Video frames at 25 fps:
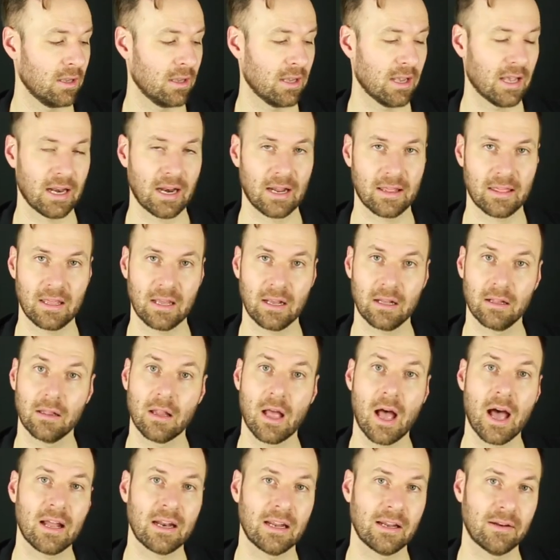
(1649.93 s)
And I think a
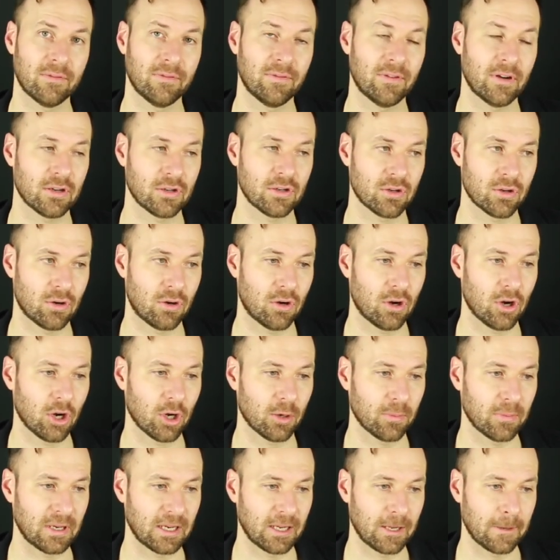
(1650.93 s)
lot in functional
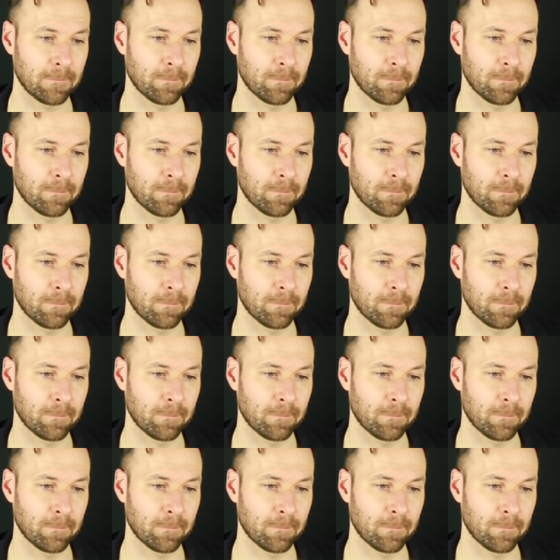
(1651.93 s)
harmony.